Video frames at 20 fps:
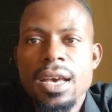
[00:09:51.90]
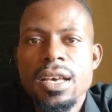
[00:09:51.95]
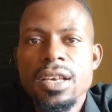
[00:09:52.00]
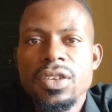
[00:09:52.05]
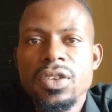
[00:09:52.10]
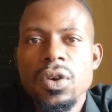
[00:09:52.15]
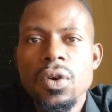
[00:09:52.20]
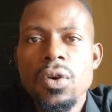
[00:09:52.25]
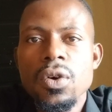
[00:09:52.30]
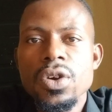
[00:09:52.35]

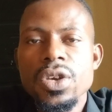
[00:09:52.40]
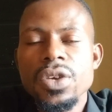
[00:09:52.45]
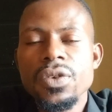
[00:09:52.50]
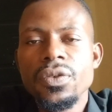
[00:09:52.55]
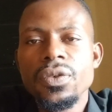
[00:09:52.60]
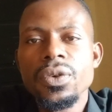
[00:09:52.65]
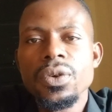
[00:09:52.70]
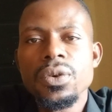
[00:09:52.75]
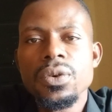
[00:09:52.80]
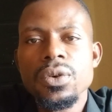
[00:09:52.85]
So
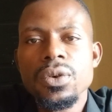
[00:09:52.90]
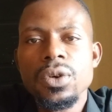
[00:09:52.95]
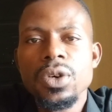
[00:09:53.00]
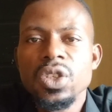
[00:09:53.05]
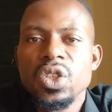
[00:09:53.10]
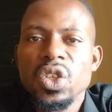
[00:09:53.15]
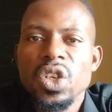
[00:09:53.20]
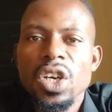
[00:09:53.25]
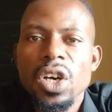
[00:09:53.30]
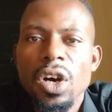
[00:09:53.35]
if you go
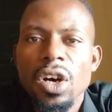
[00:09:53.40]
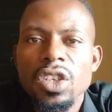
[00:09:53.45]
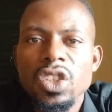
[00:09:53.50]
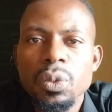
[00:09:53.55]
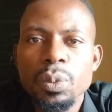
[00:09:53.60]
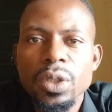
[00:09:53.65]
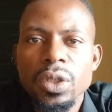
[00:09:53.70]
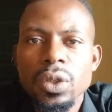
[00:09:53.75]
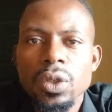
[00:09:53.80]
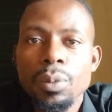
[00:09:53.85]
to the
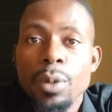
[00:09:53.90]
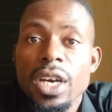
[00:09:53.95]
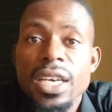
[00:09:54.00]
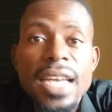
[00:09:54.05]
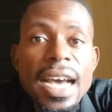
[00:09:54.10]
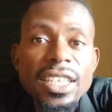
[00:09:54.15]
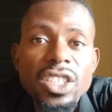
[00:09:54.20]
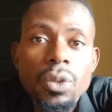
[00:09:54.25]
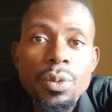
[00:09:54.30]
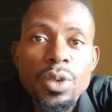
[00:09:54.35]
hospital, but it
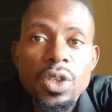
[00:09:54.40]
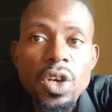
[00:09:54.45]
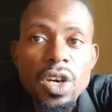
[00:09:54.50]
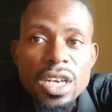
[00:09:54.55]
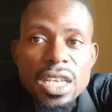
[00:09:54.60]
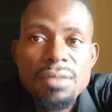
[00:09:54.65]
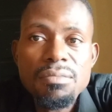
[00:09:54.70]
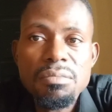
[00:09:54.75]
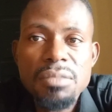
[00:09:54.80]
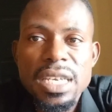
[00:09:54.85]
has to be done
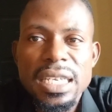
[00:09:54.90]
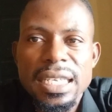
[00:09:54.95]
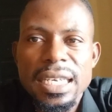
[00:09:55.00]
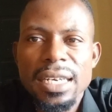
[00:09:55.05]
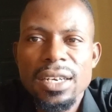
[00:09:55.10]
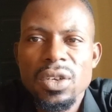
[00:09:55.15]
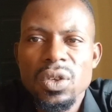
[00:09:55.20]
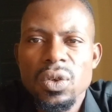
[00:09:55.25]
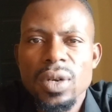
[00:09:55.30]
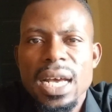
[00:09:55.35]

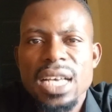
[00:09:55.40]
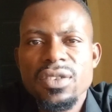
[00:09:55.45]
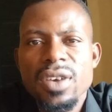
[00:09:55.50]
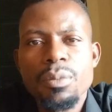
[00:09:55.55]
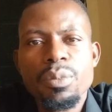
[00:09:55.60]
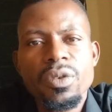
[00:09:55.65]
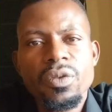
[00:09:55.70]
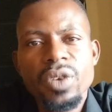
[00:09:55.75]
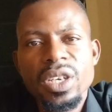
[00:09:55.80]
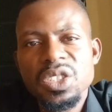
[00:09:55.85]
immediately. So that's why
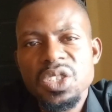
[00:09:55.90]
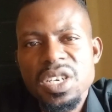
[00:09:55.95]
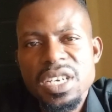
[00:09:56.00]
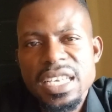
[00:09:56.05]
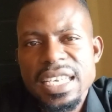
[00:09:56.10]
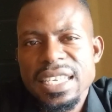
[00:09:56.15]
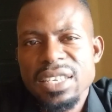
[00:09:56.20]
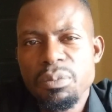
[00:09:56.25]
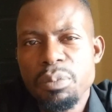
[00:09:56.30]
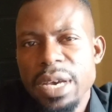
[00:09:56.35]
prevention
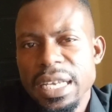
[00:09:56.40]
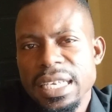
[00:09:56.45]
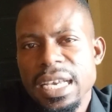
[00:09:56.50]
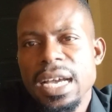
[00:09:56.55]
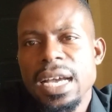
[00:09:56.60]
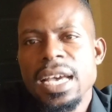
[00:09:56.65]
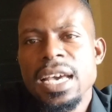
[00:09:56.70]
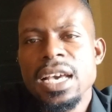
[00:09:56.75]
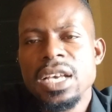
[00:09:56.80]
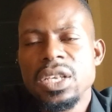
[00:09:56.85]
is better.
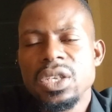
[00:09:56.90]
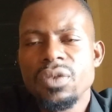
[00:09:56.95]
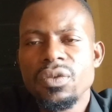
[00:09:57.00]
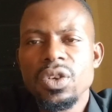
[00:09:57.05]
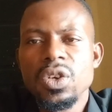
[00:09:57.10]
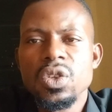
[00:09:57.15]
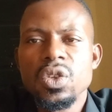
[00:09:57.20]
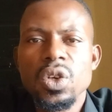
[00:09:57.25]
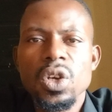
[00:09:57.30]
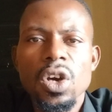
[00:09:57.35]
So if you
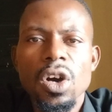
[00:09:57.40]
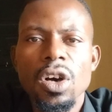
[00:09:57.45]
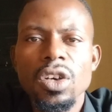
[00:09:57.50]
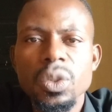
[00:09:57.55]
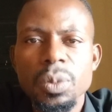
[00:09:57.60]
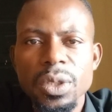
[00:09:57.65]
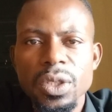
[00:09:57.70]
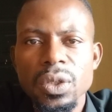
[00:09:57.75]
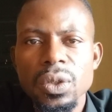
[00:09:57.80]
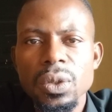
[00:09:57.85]
go to the
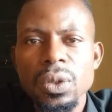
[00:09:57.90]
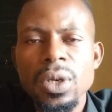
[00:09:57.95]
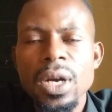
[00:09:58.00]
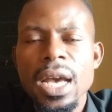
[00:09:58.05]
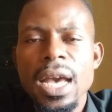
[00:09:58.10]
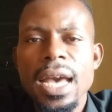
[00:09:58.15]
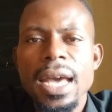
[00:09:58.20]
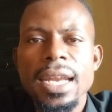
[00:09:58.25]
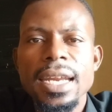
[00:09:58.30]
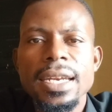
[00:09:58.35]
hospital,
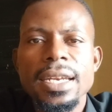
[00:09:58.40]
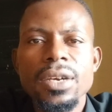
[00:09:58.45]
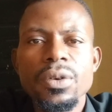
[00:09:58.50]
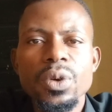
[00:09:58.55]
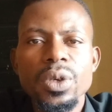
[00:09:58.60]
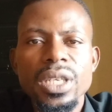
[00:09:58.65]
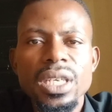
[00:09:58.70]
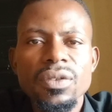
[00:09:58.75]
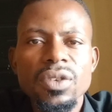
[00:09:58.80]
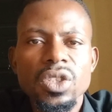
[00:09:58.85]
they
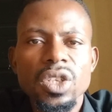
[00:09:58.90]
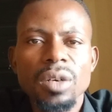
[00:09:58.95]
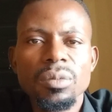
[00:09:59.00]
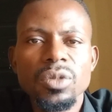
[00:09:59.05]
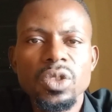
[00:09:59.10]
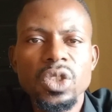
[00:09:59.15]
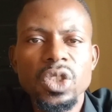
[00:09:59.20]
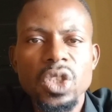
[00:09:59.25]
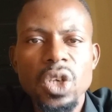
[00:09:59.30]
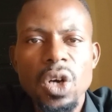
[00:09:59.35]
will give you
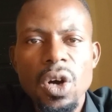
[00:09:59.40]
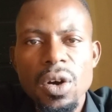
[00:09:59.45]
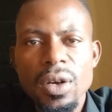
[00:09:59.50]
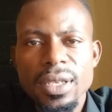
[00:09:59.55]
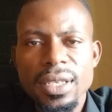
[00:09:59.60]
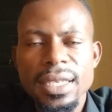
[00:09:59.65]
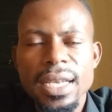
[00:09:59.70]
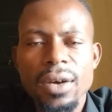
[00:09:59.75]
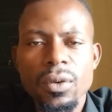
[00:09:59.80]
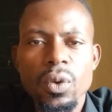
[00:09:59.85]
some
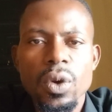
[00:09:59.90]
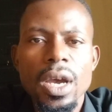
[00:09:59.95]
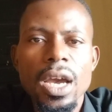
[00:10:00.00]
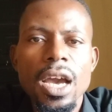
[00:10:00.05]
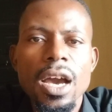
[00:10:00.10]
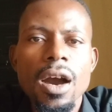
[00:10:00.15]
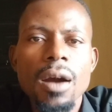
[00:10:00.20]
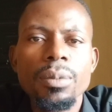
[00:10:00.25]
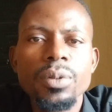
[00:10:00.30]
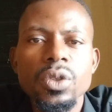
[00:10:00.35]
drugs that will
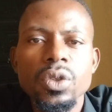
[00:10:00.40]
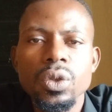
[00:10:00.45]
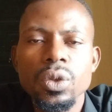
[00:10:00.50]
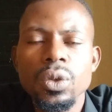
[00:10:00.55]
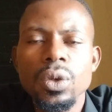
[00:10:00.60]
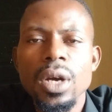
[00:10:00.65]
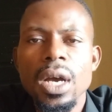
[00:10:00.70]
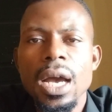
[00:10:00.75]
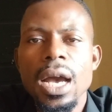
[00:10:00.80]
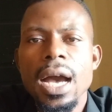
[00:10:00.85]
help
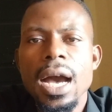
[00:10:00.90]
to